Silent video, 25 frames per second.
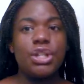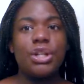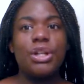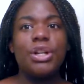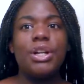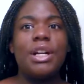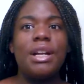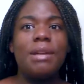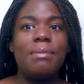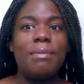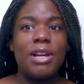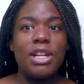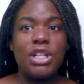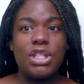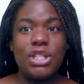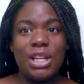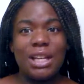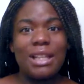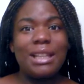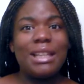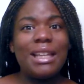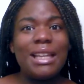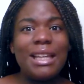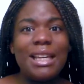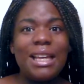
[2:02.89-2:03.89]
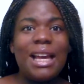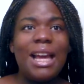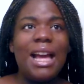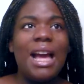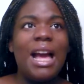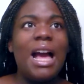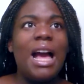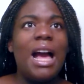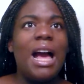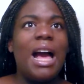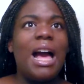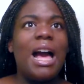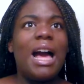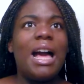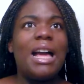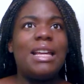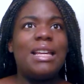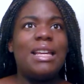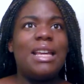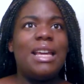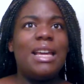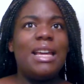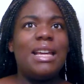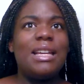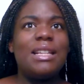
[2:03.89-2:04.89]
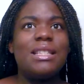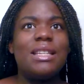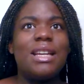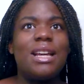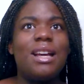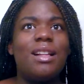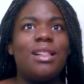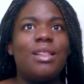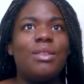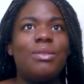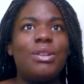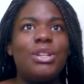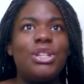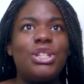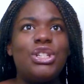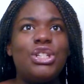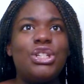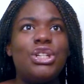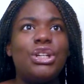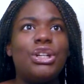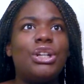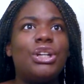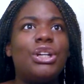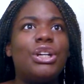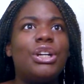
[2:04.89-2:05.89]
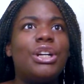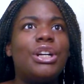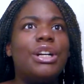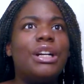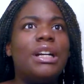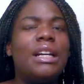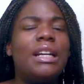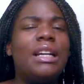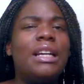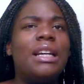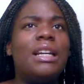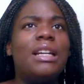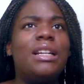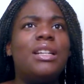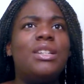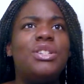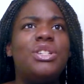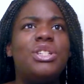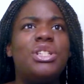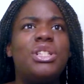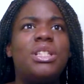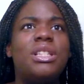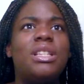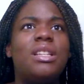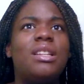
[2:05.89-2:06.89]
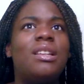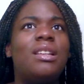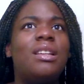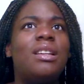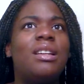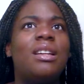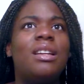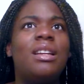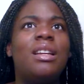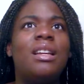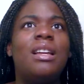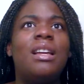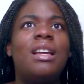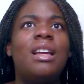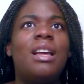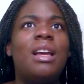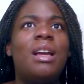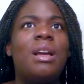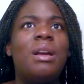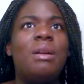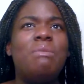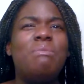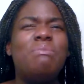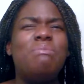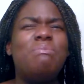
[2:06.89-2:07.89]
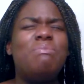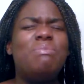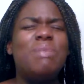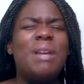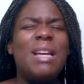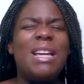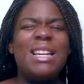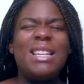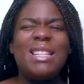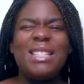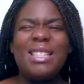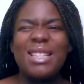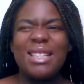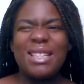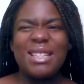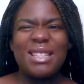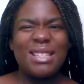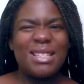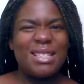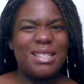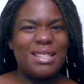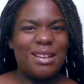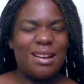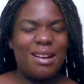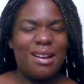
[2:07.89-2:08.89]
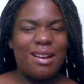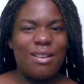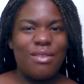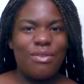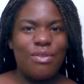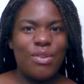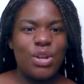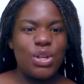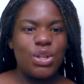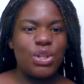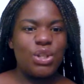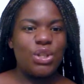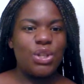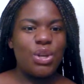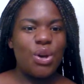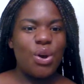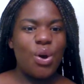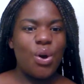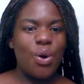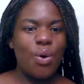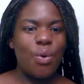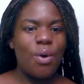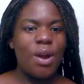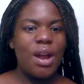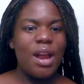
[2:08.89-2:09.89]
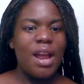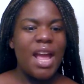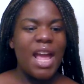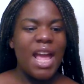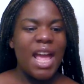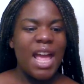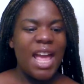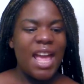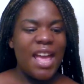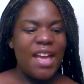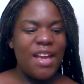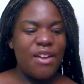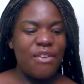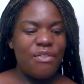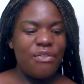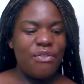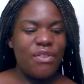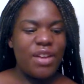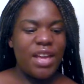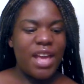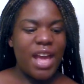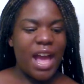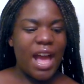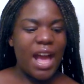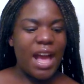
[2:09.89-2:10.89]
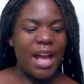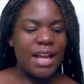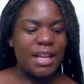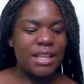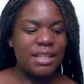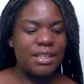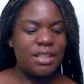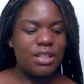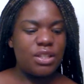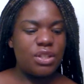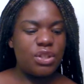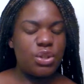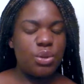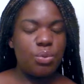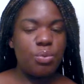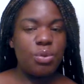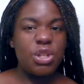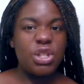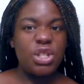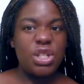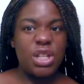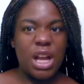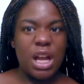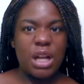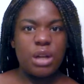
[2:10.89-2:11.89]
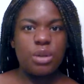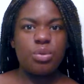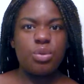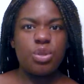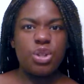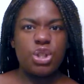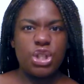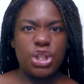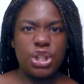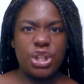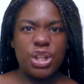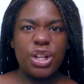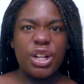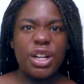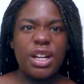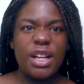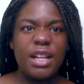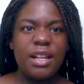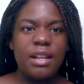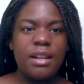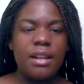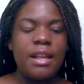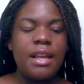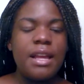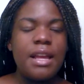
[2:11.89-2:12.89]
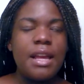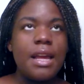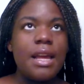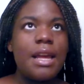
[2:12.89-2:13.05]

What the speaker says: sugar in my jelly. I can't tolerate sugar in just basic stuff. So if it has too much natural sugar in it,